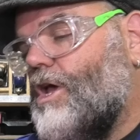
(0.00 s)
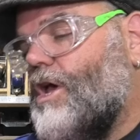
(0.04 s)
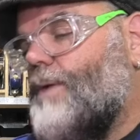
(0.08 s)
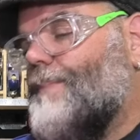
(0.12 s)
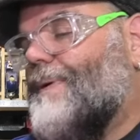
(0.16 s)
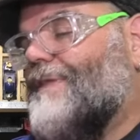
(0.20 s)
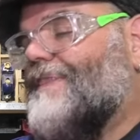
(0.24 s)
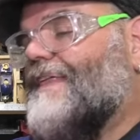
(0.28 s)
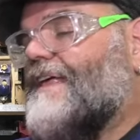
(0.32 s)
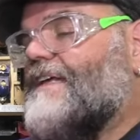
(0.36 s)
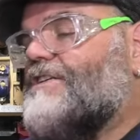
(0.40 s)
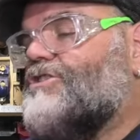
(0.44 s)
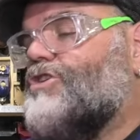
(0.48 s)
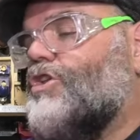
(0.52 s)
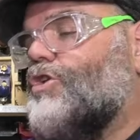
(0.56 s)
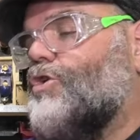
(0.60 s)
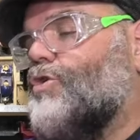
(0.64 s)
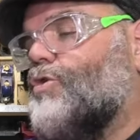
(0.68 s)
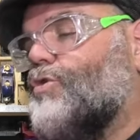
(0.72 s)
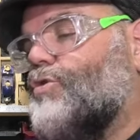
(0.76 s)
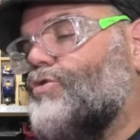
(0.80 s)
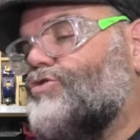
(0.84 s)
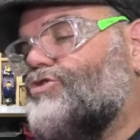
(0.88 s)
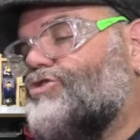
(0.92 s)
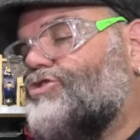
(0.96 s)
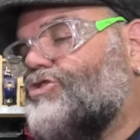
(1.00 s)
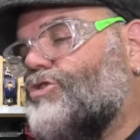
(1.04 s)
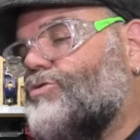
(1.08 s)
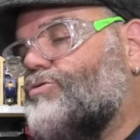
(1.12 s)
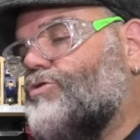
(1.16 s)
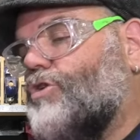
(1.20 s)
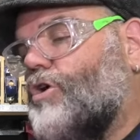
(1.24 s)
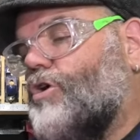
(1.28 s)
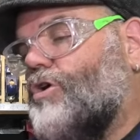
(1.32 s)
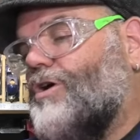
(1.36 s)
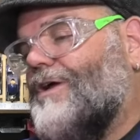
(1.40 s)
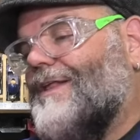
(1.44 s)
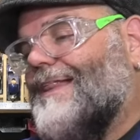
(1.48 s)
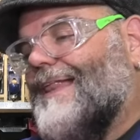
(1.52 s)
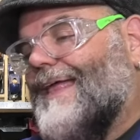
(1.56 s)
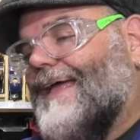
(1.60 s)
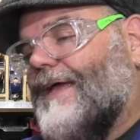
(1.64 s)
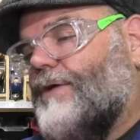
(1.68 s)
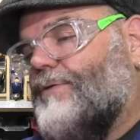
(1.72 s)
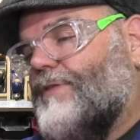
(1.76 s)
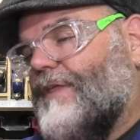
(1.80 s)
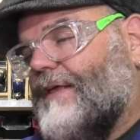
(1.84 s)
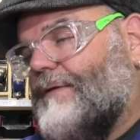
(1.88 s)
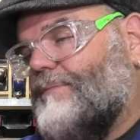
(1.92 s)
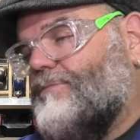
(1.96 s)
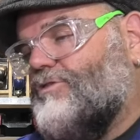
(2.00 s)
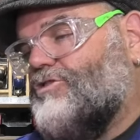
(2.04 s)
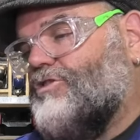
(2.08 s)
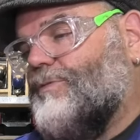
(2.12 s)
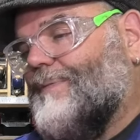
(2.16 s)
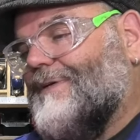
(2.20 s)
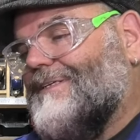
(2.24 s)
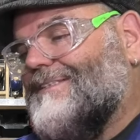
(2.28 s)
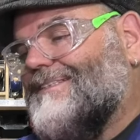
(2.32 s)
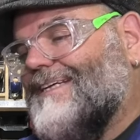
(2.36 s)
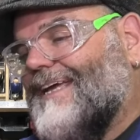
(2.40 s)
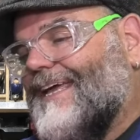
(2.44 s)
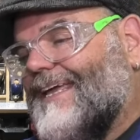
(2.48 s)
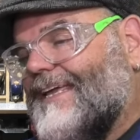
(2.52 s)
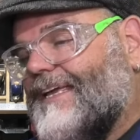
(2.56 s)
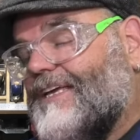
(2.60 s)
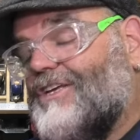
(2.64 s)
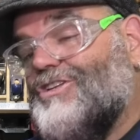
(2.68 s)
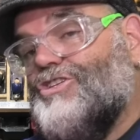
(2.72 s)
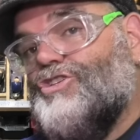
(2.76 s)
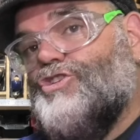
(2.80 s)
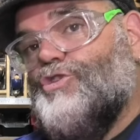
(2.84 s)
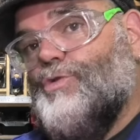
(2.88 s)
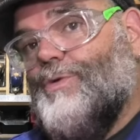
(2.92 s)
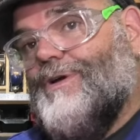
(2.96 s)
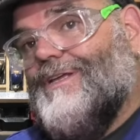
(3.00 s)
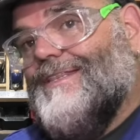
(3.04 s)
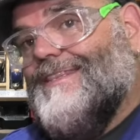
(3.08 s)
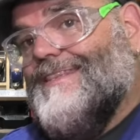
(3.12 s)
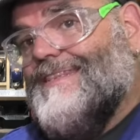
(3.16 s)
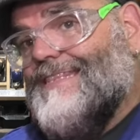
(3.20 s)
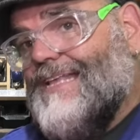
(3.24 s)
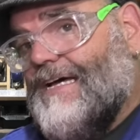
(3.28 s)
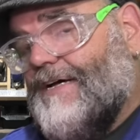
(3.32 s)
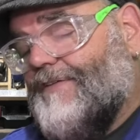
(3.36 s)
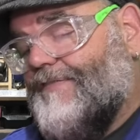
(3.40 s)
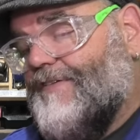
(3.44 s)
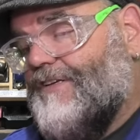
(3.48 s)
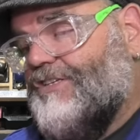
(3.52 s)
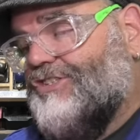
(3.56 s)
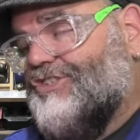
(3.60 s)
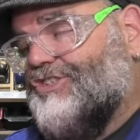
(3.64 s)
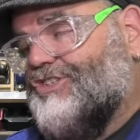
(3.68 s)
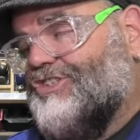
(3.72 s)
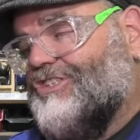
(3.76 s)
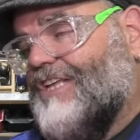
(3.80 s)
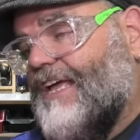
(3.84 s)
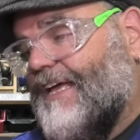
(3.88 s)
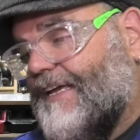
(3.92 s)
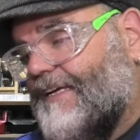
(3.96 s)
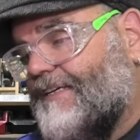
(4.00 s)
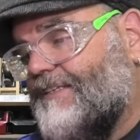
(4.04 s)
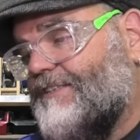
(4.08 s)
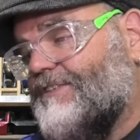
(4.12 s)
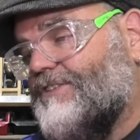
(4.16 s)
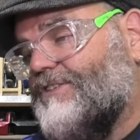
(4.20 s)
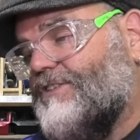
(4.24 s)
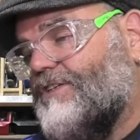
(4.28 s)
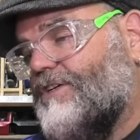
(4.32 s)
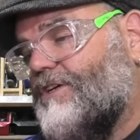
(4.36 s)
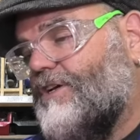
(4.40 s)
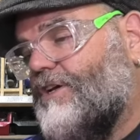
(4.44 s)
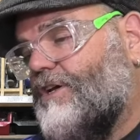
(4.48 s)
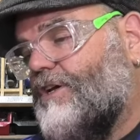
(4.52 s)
But these laws do not allow them to be taken to another state